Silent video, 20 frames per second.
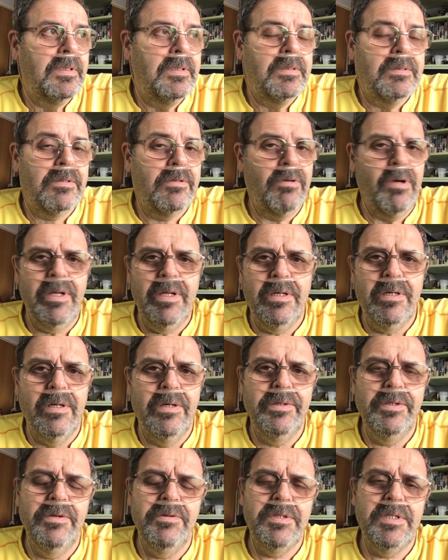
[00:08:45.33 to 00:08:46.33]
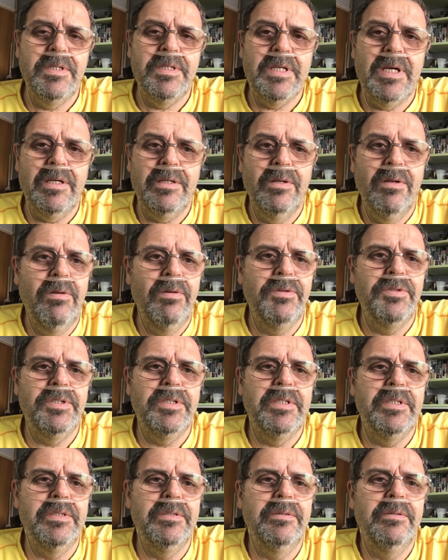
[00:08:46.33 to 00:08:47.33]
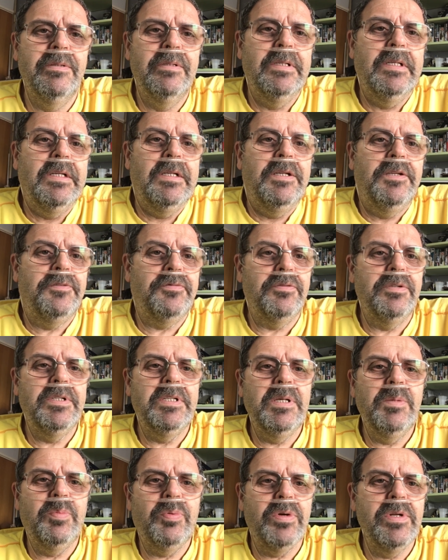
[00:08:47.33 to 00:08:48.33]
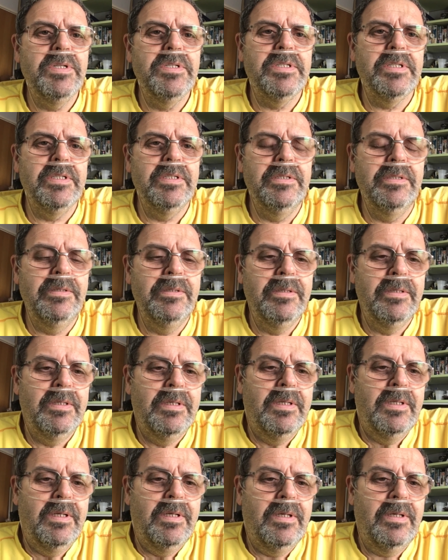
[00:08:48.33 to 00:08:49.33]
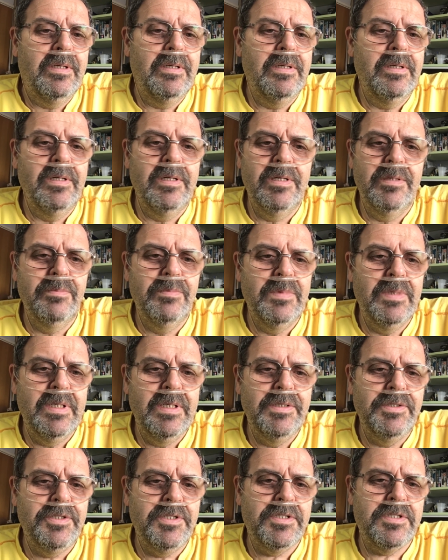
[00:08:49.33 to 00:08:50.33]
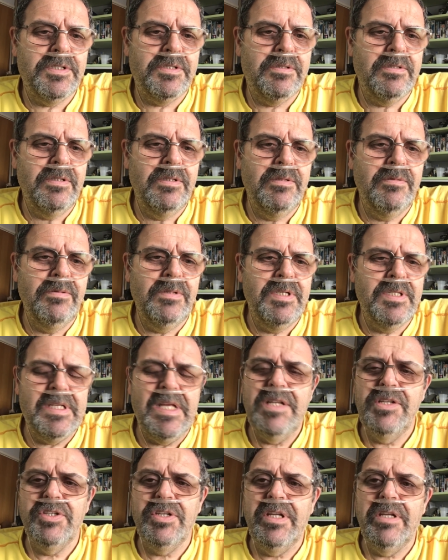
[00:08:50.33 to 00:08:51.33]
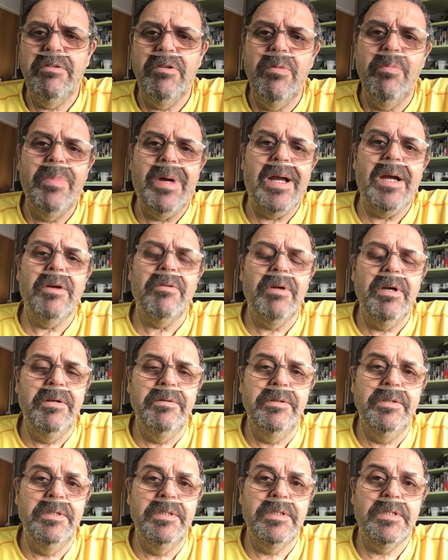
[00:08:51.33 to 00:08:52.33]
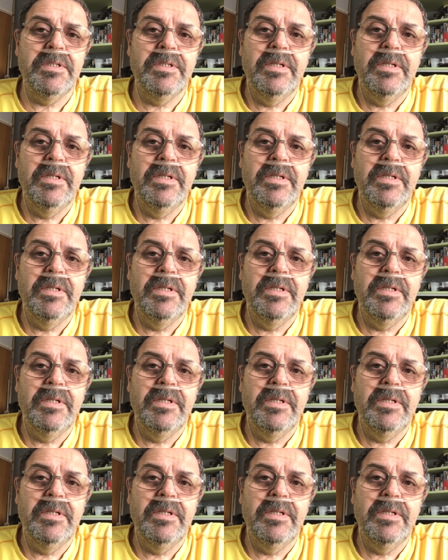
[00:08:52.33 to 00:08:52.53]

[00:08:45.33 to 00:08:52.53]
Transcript: great guy using technology and 3D printing, and just his engineering background is